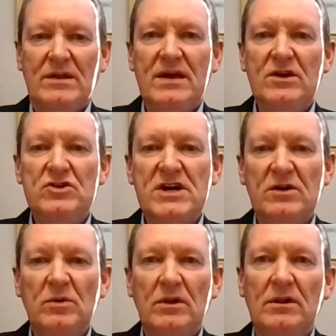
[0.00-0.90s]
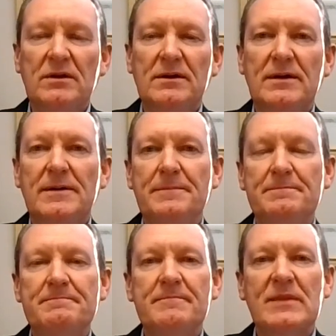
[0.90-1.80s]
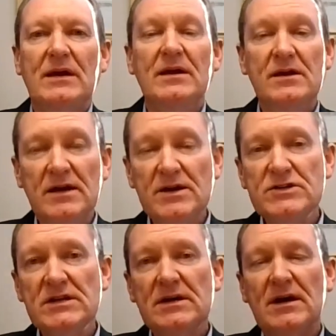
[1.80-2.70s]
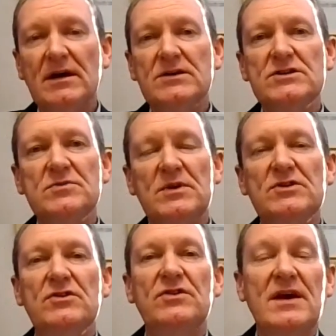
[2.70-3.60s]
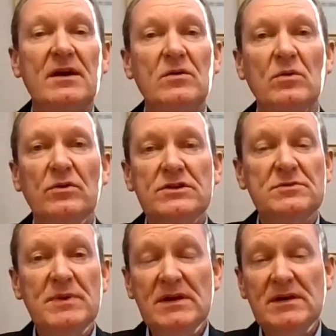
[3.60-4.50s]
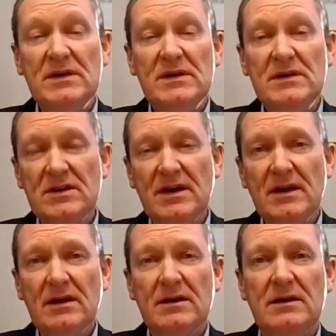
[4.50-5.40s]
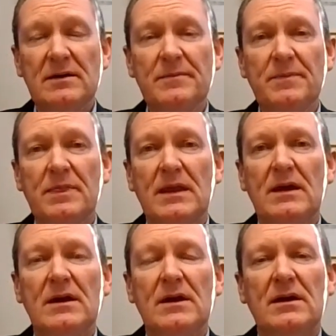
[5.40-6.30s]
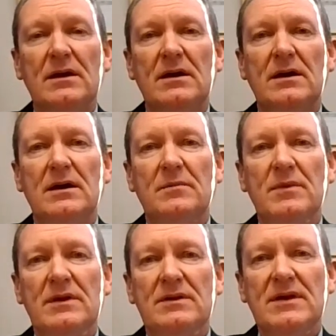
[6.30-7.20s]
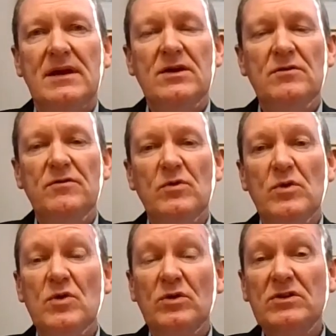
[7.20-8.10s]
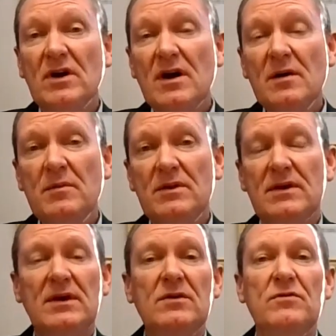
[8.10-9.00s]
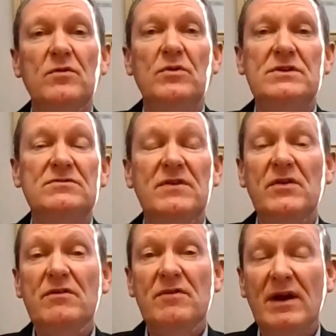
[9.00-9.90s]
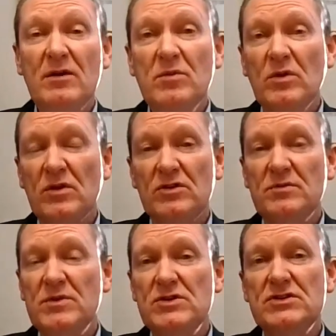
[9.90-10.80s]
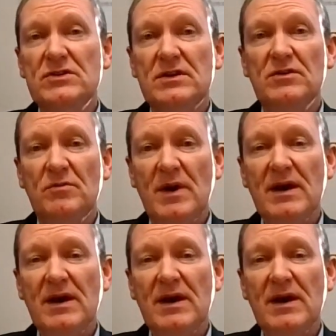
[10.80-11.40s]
Thank you, Jackwell. In closing, I just want to thank all the speakers today. Thank you for your time, and thank you for this very valuable contribution that you've